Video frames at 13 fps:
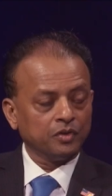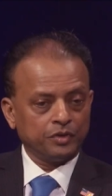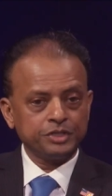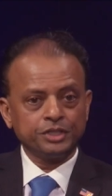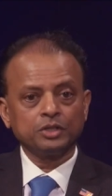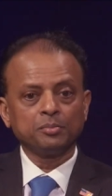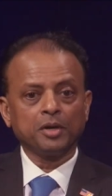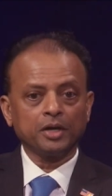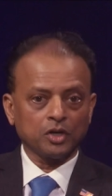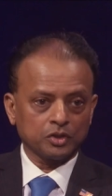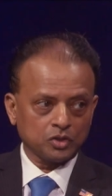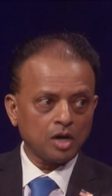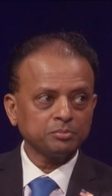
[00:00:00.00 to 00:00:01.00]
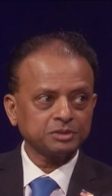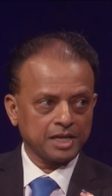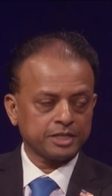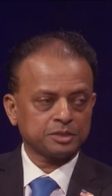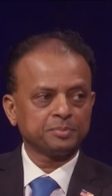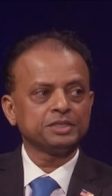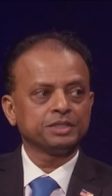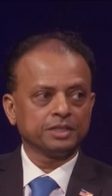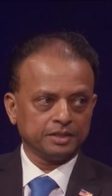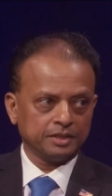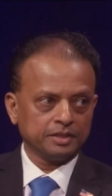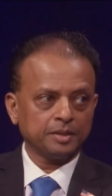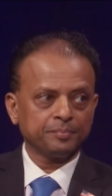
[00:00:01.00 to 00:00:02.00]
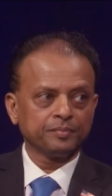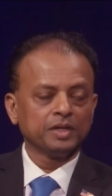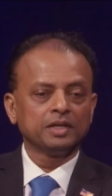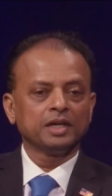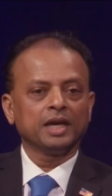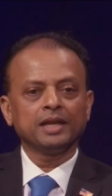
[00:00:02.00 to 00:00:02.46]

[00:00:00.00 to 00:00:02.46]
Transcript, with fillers: RishiKumar.com slash PG&E. Yep. There you go.